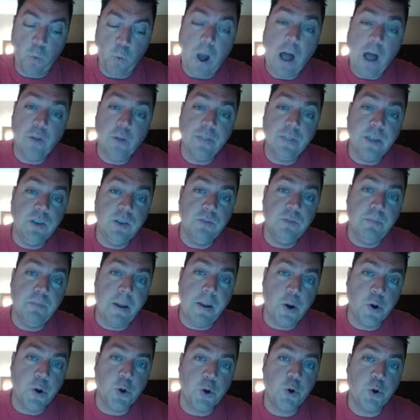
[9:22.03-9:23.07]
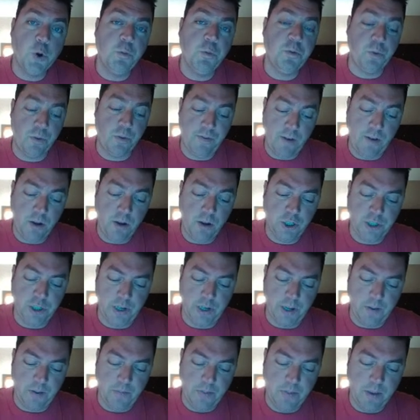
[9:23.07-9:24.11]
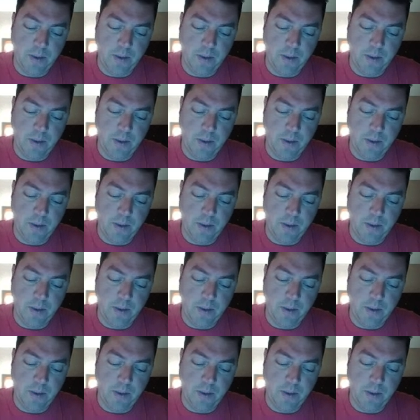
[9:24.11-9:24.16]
while these parent groups were functioning.